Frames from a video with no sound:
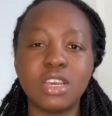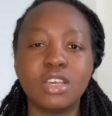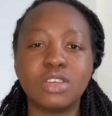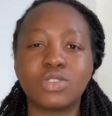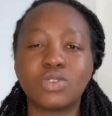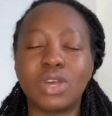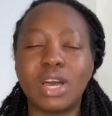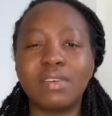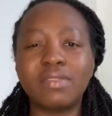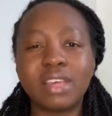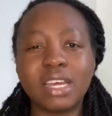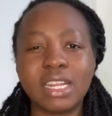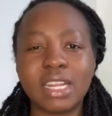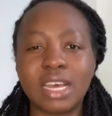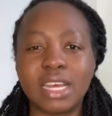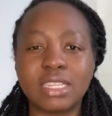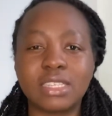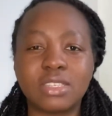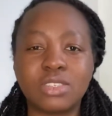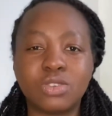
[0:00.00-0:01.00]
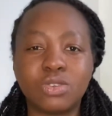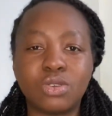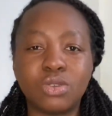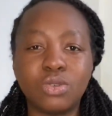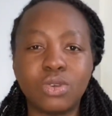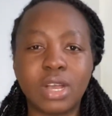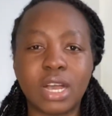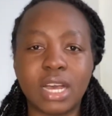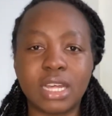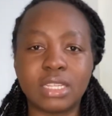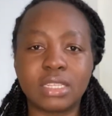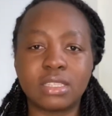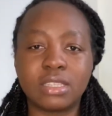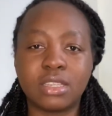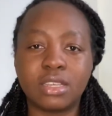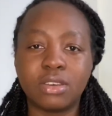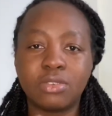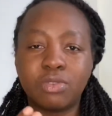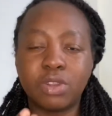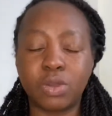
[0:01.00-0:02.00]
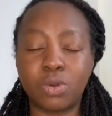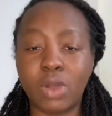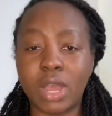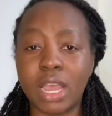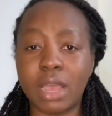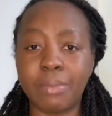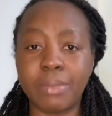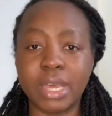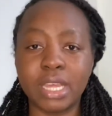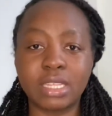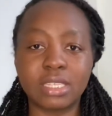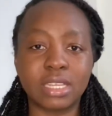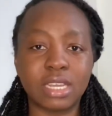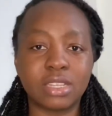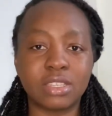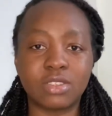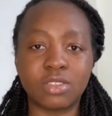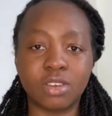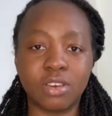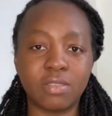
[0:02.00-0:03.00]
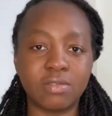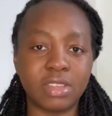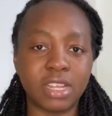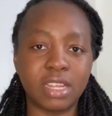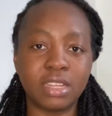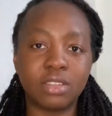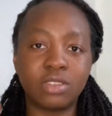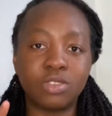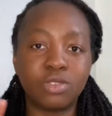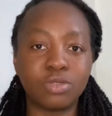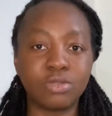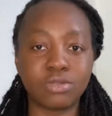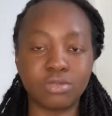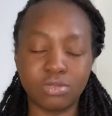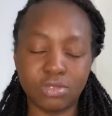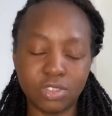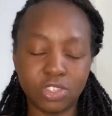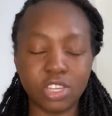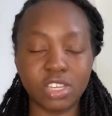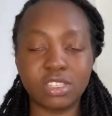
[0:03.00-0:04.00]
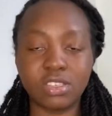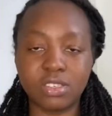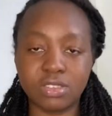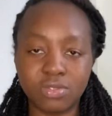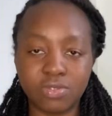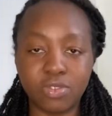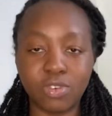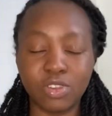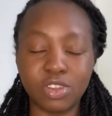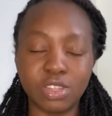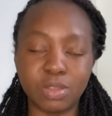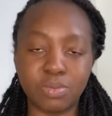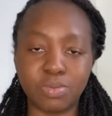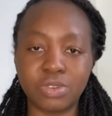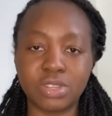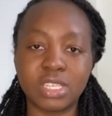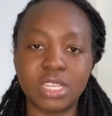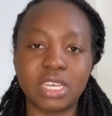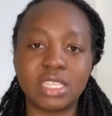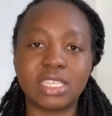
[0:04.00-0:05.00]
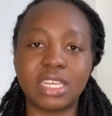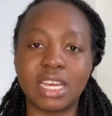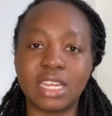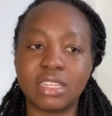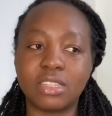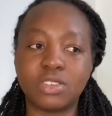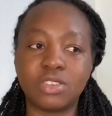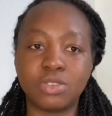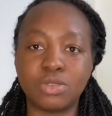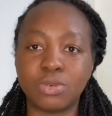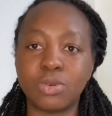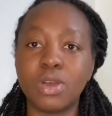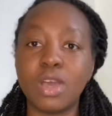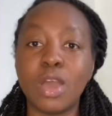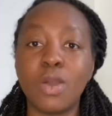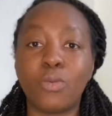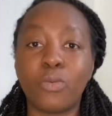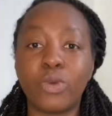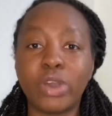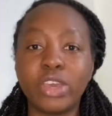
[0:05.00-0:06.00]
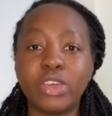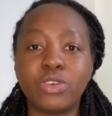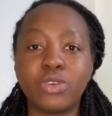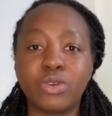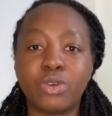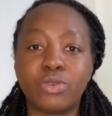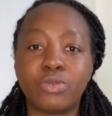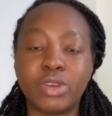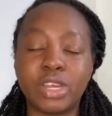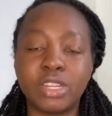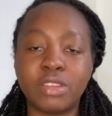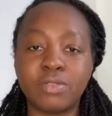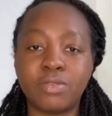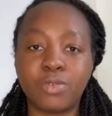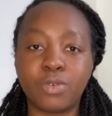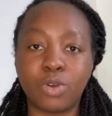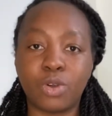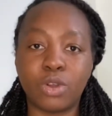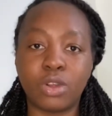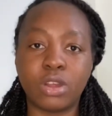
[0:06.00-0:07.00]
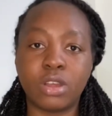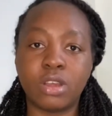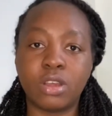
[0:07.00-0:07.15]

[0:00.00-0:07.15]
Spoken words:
So after that, you look at the requirements and stuff, then you just follow the process and, you know, when you're ready for